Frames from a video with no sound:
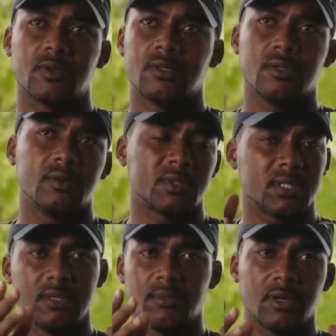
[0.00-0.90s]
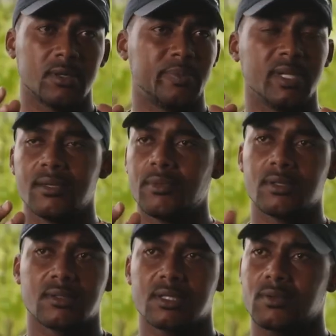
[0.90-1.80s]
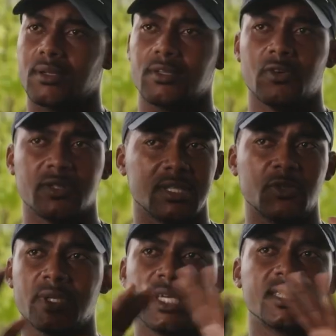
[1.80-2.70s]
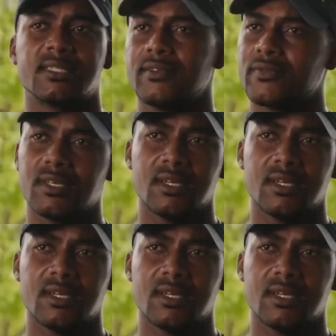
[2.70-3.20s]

You know, you see the ball, you play the ball, that's what. Don't think no negative.